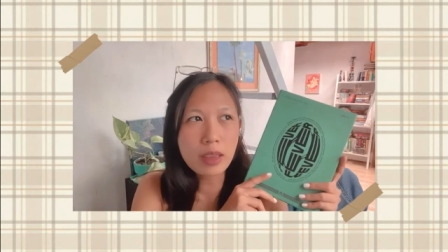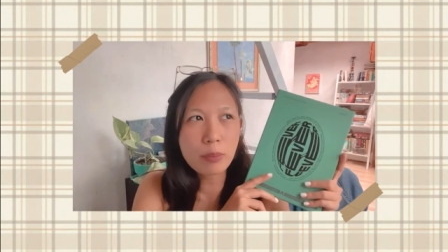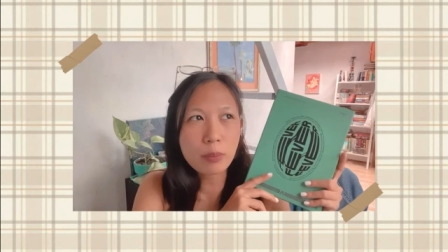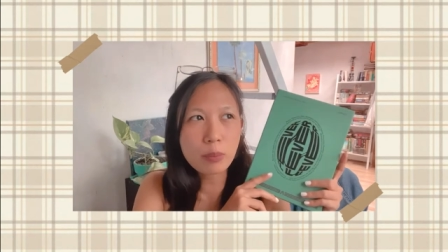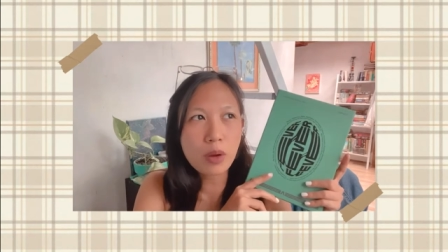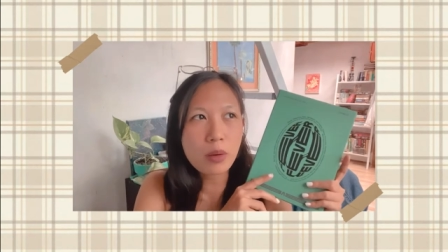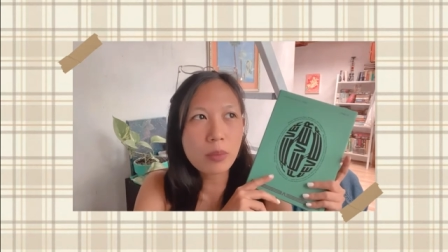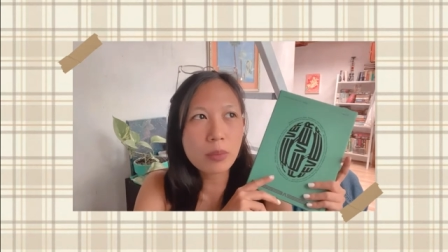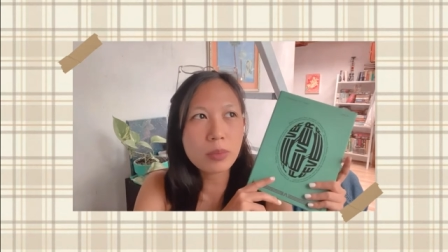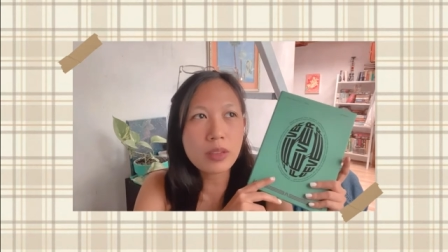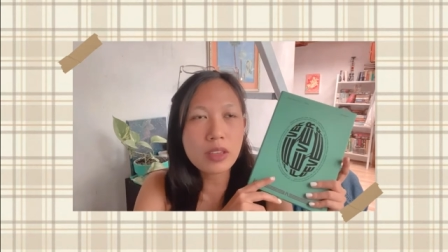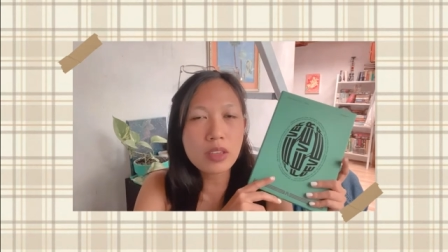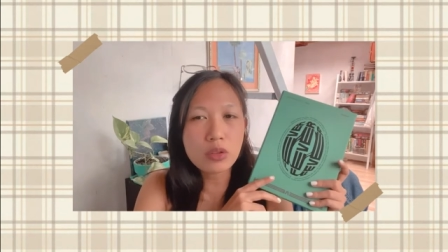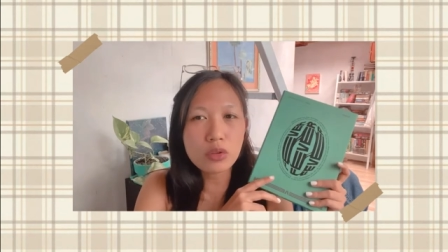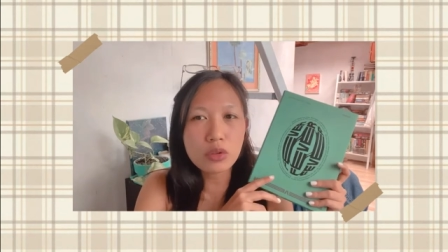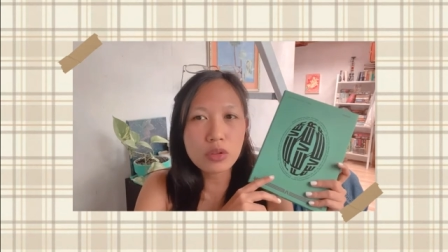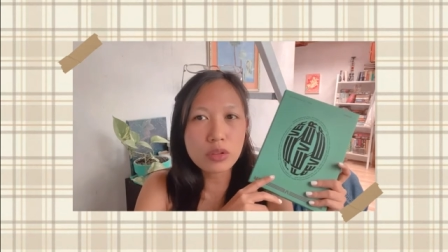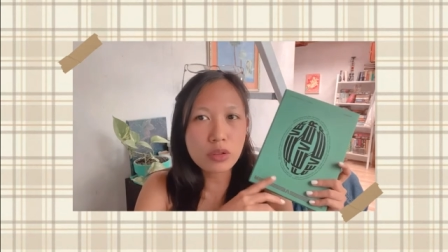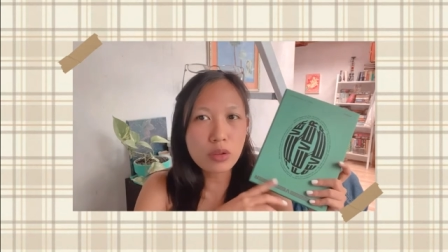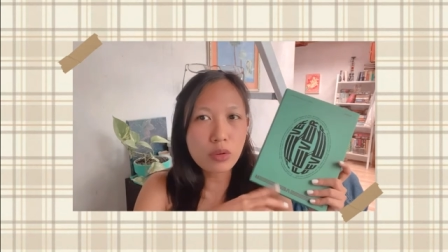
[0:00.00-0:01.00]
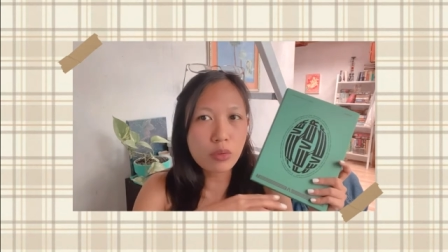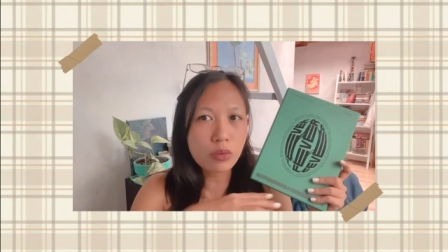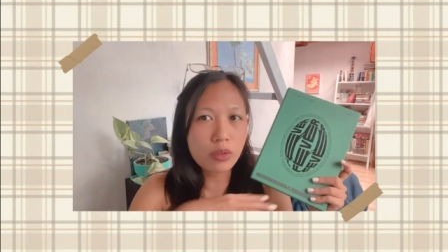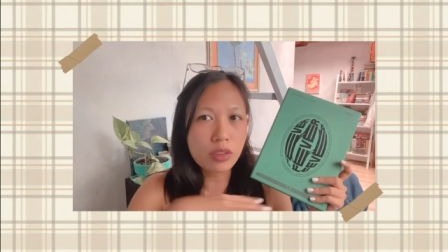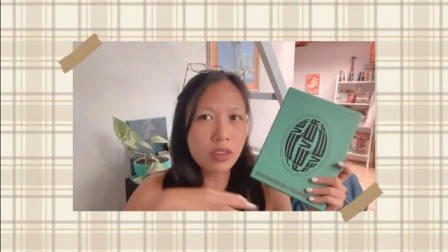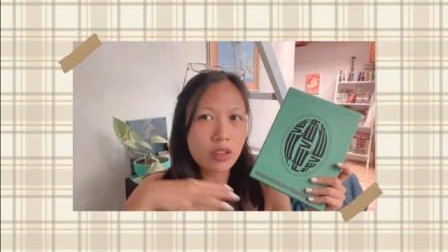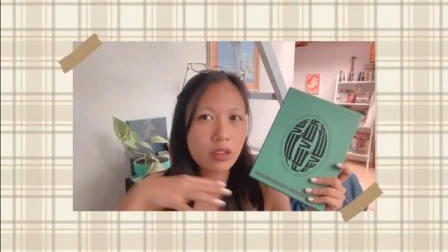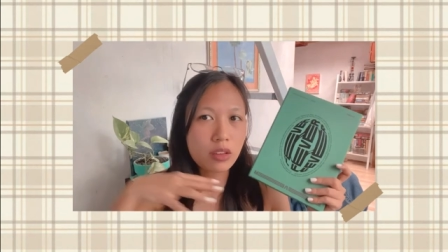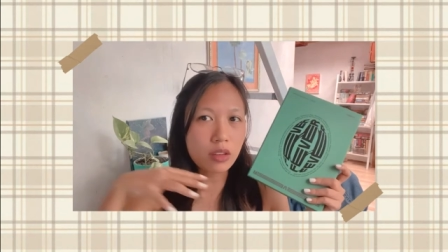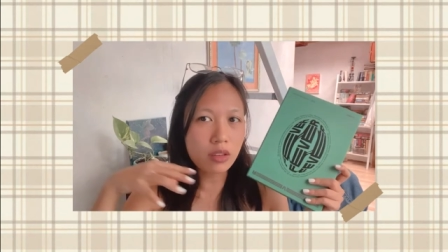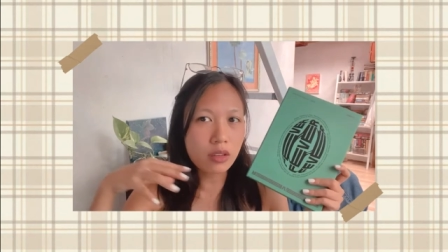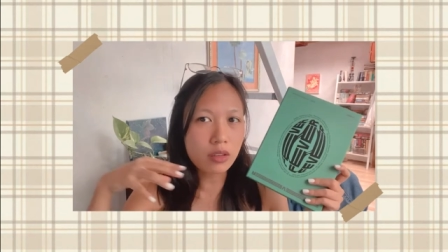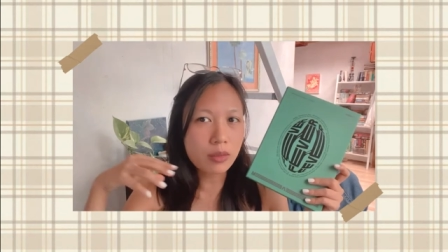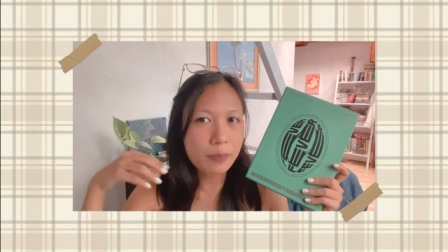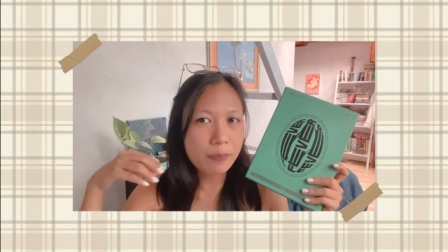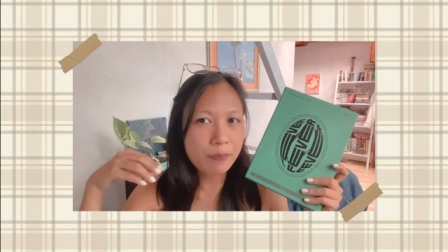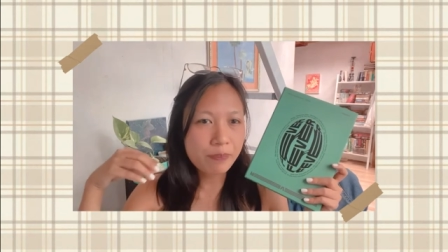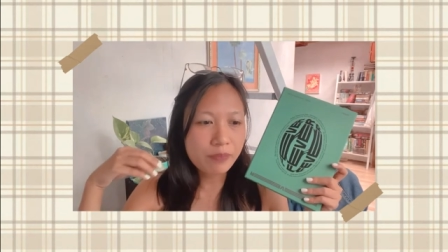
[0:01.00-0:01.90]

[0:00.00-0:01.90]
I probably just know the